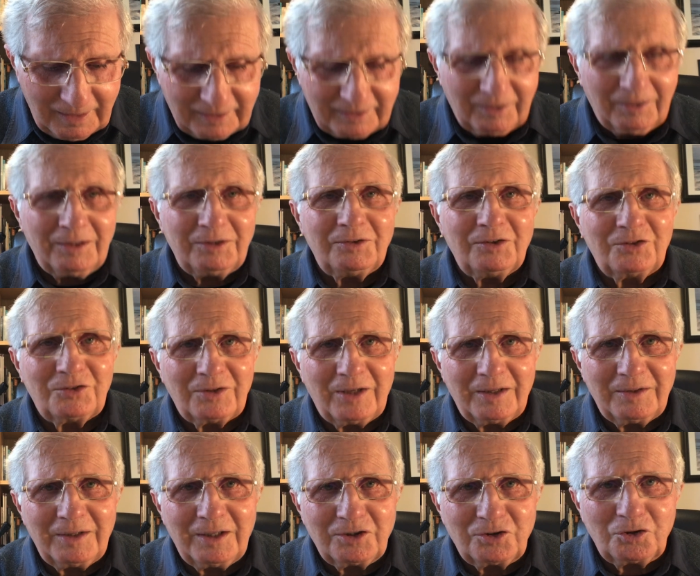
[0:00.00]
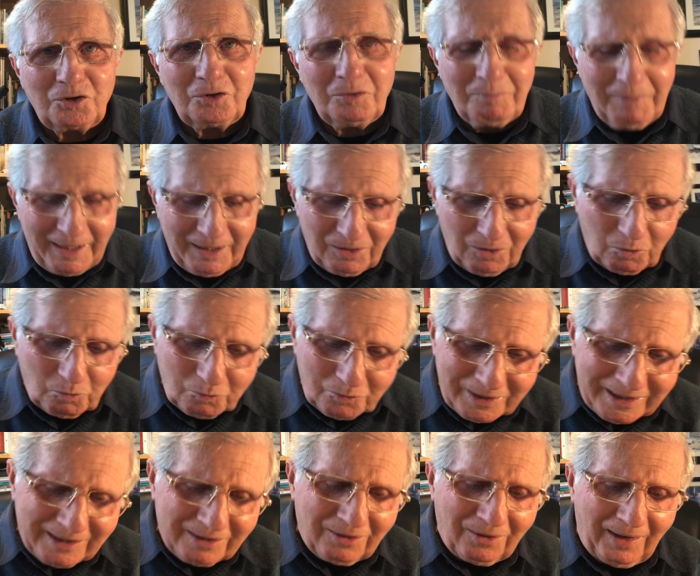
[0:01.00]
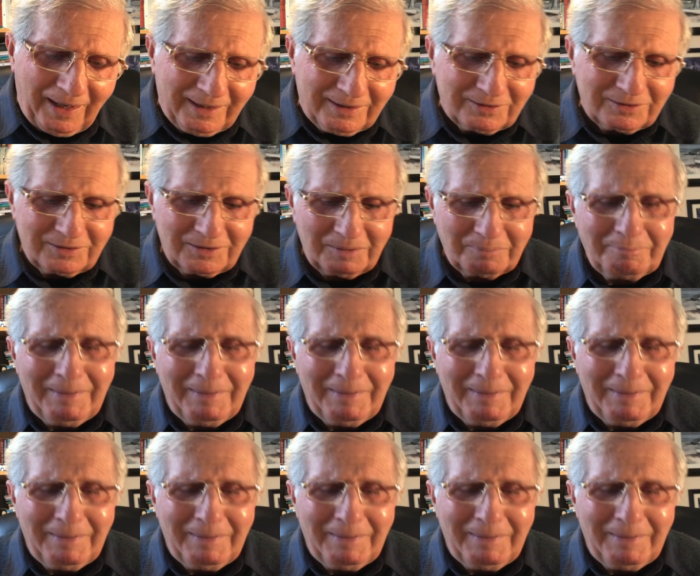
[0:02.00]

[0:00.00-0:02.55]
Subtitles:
Can I just say this? You may not realise the